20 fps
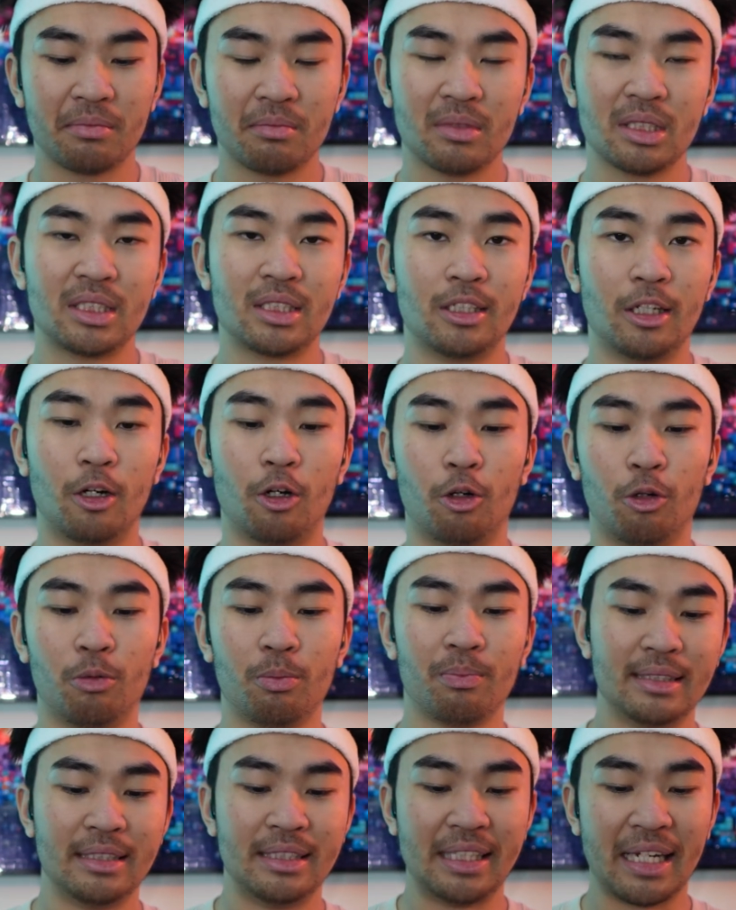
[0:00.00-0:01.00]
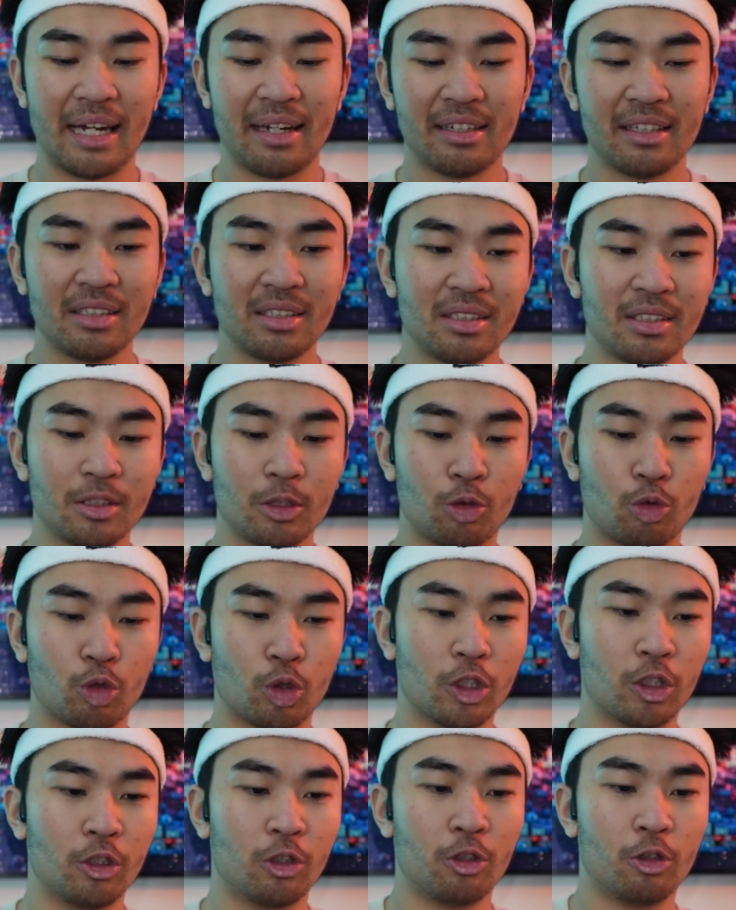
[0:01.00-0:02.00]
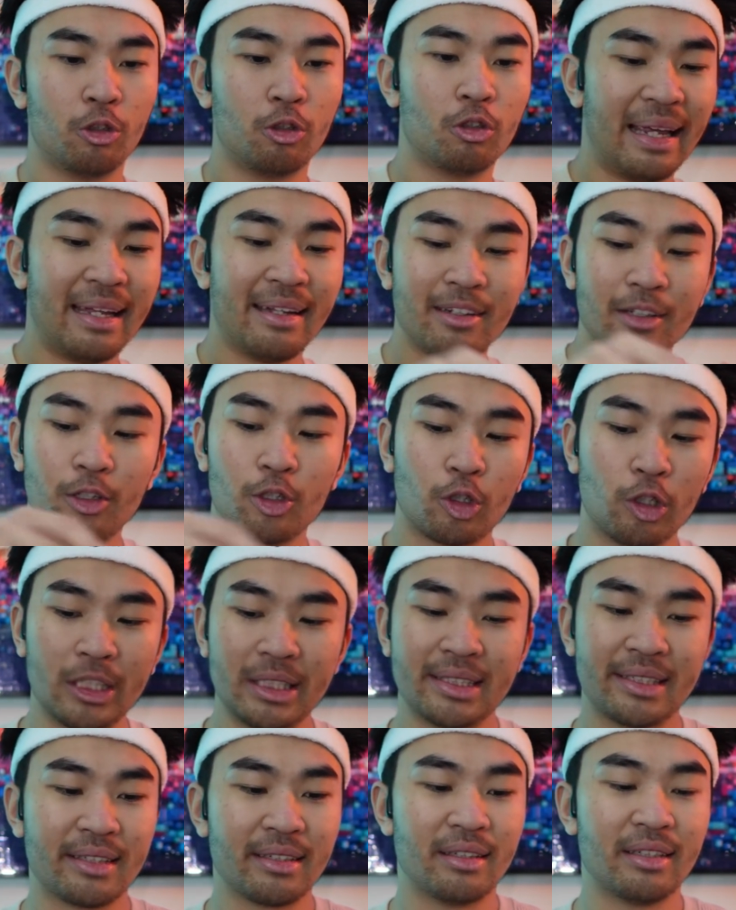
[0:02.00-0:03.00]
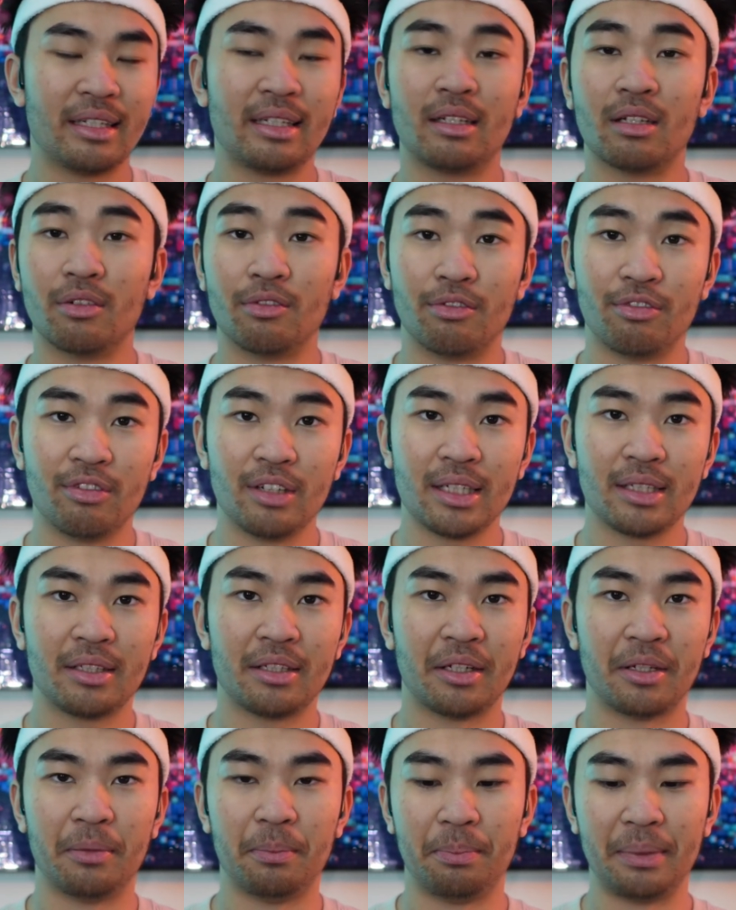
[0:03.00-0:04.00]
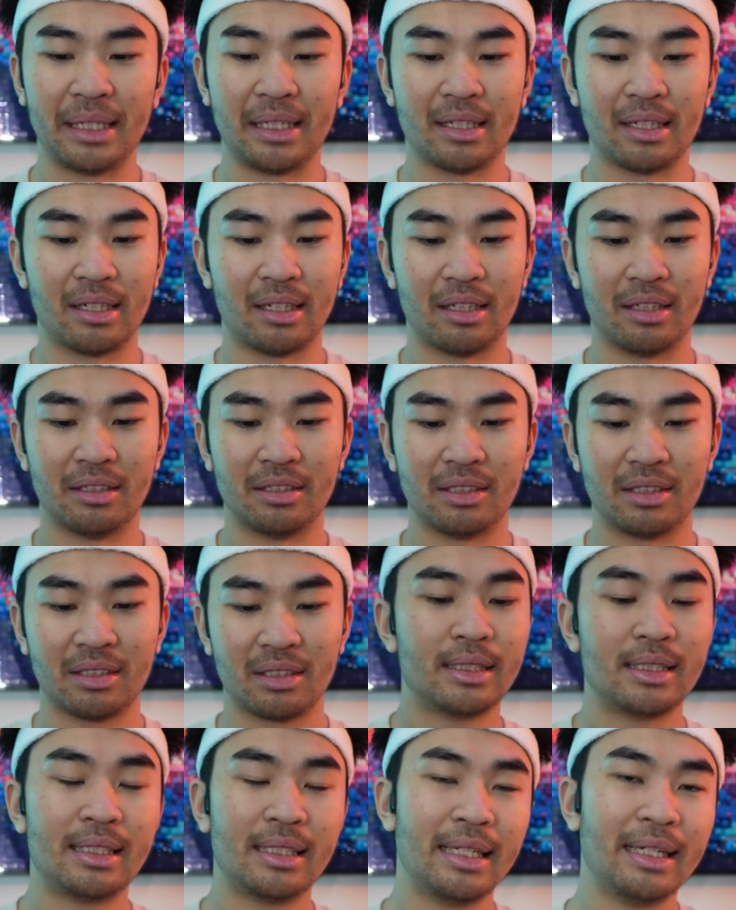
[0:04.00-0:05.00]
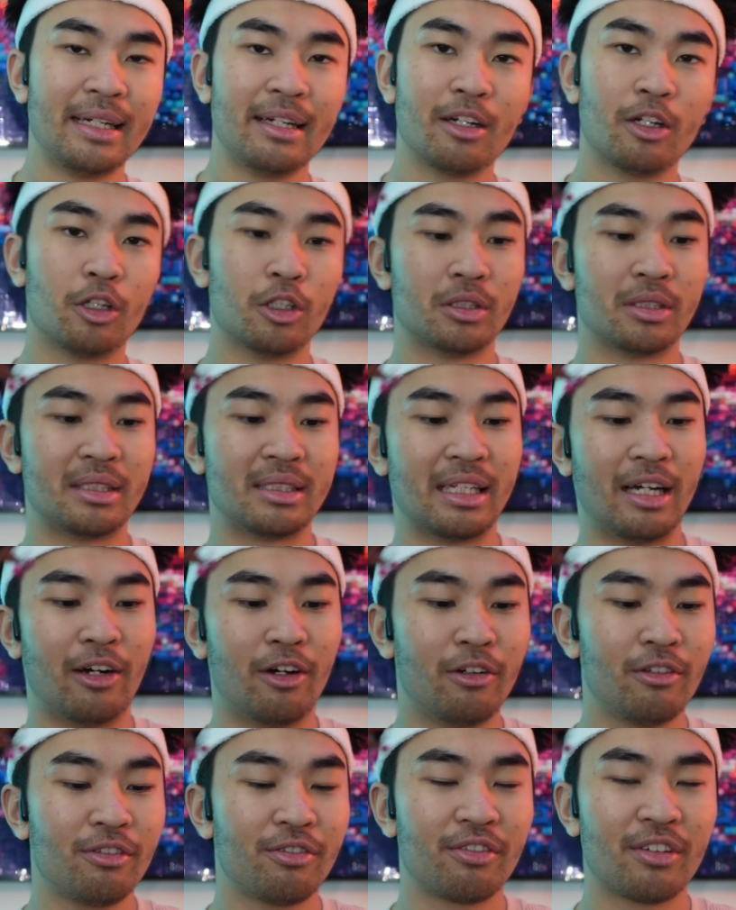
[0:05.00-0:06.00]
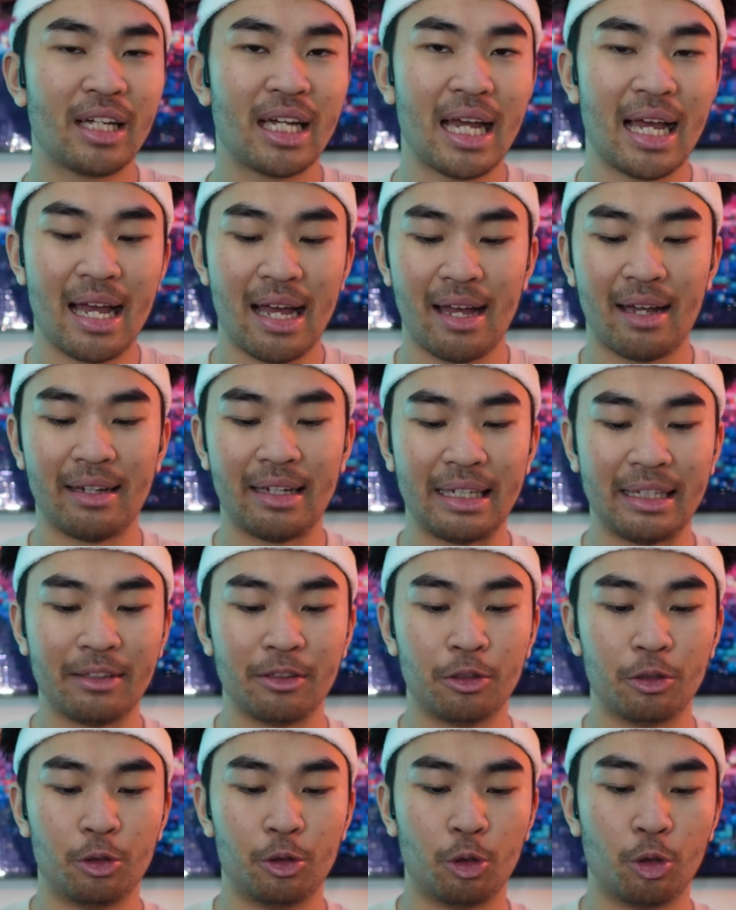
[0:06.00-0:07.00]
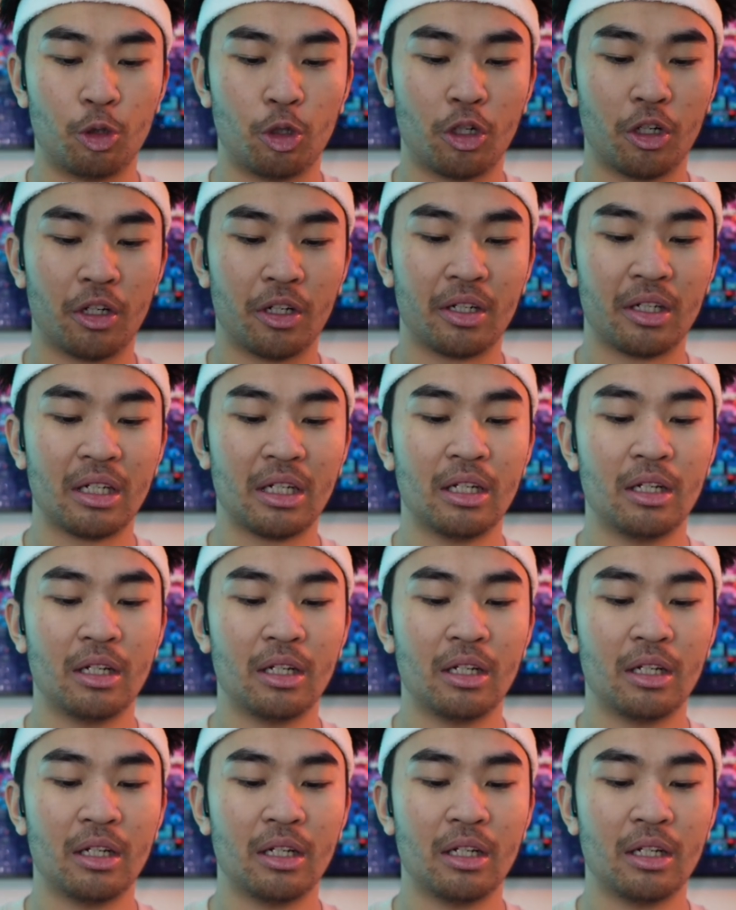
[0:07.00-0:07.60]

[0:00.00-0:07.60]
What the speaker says: So Janice grew increasingly conflicted because she herself had endured